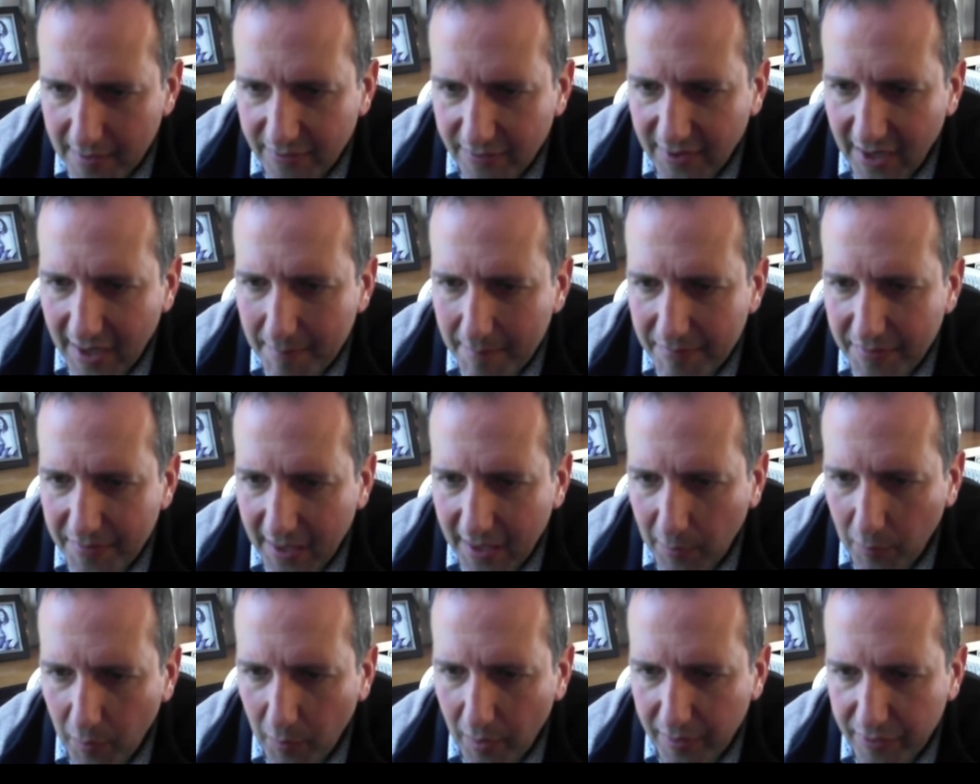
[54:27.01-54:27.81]
Same
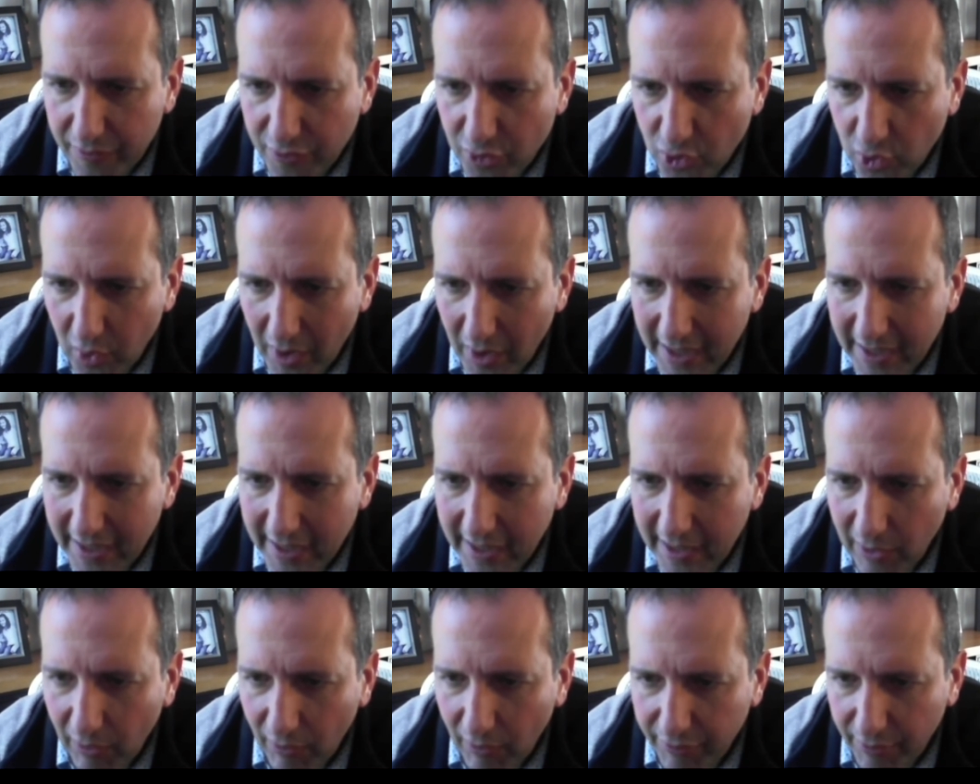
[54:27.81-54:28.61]
thing with
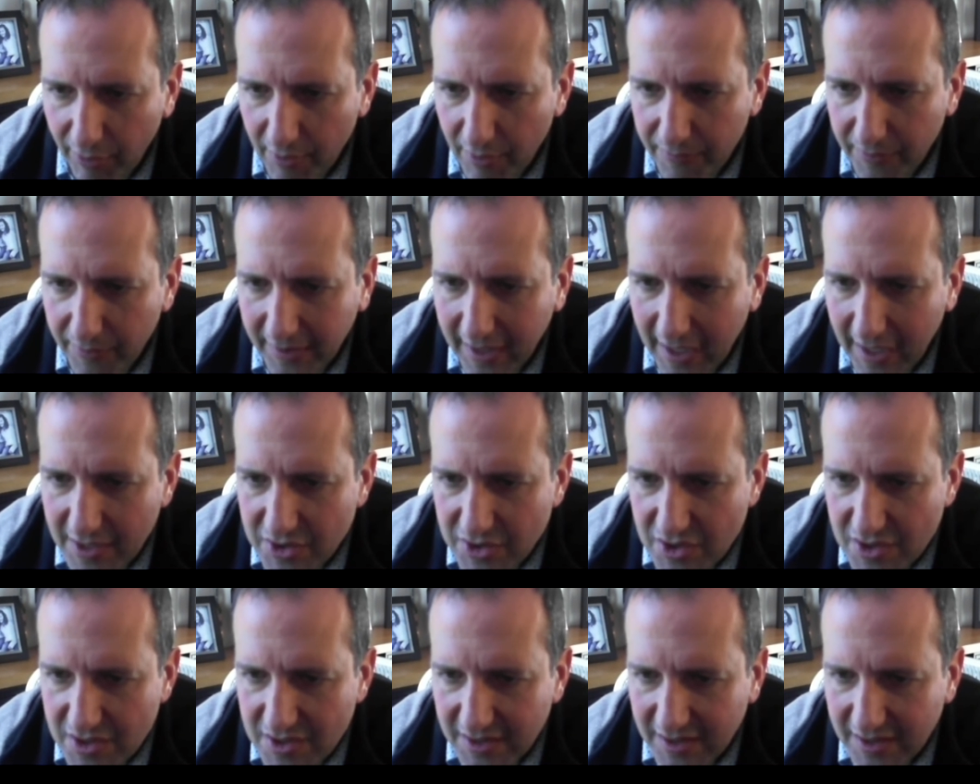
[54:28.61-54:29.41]
training or
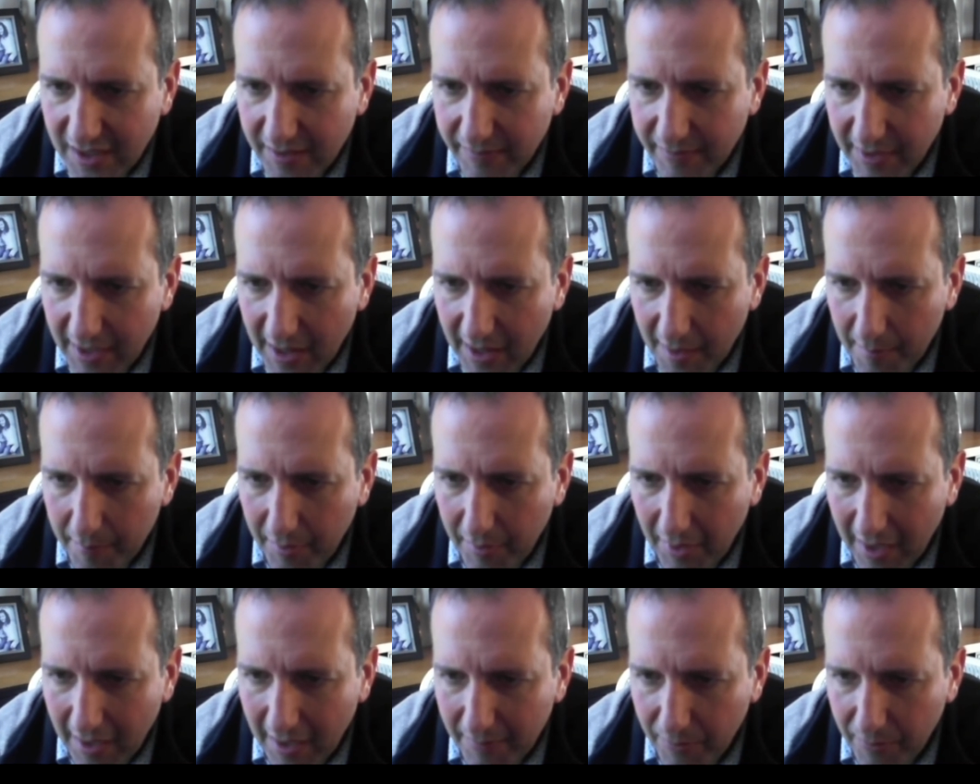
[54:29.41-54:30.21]
certifications given on a
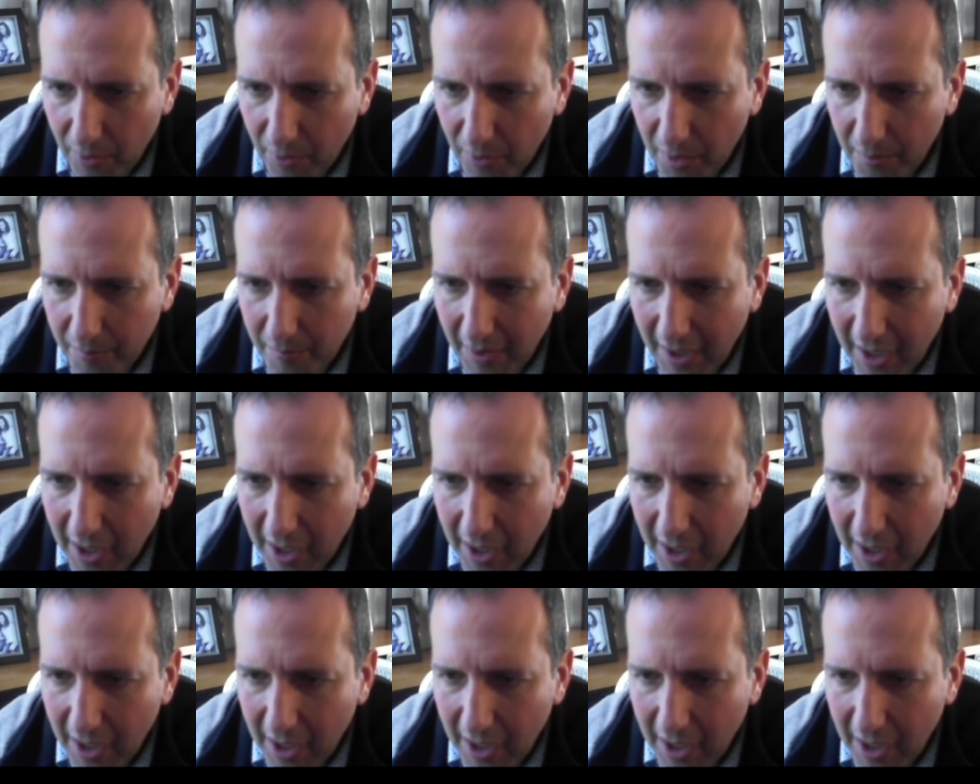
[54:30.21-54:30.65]
platform.